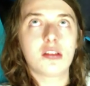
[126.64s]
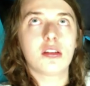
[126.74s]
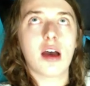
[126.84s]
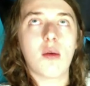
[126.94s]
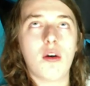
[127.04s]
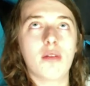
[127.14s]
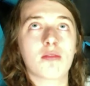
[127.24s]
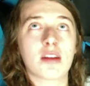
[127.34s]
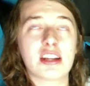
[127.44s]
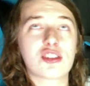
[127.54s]
that one
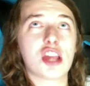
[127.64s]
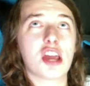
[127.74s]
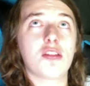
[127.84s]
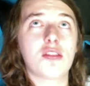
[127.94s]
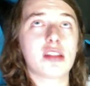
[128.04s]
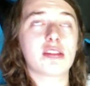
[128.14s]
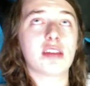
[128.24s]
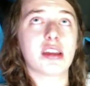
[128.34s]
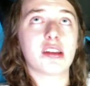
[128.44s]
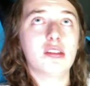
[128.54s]
prank channel that's
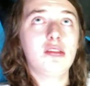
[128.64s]
like